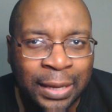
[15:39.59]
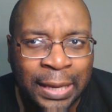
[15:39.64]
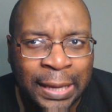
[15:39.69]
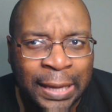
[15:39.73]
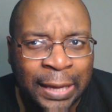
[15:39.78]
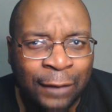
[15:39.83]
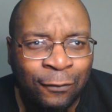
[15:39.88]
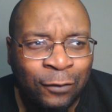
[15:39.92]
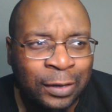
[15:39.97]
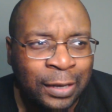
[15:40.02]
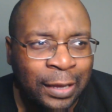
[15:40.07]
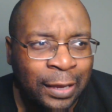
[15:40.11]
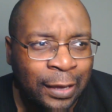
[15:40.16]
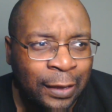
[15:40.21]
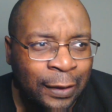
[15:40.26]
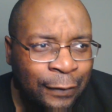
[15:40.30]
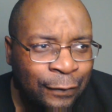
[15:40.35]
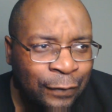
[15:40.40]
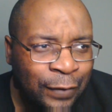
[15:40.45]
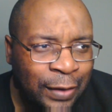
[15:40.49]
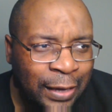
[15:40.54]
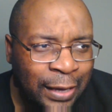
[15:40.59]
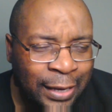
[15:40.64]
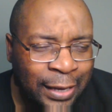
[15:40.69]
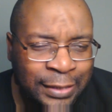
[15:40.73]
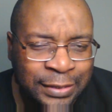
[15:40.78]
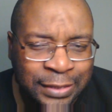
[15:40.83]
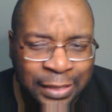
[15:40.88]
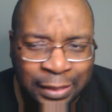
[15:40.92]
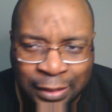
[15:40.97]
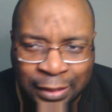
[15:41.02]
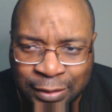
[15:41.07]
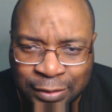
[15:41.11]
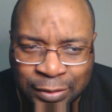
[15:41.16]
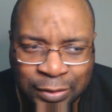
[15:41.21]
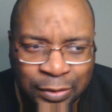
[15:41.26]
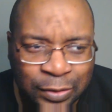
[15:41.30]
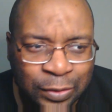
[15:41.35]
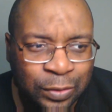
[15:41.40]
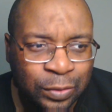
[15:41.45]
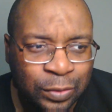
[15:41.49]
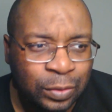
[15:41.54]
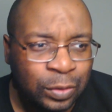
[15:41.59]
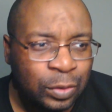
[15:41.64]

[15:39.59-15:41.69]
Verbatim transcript: even if it is a little,